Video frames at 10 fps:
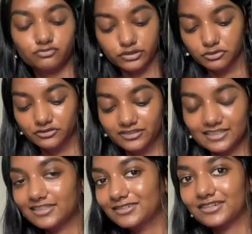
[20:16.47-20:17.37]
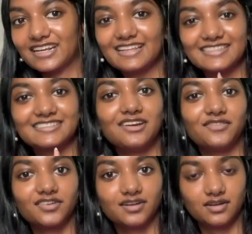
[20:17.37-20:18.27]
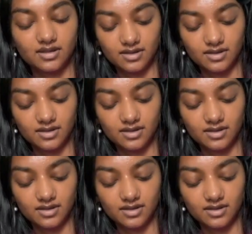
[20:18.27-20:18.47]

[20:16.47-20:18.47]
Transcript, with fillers: remove it and then do it again that's not fun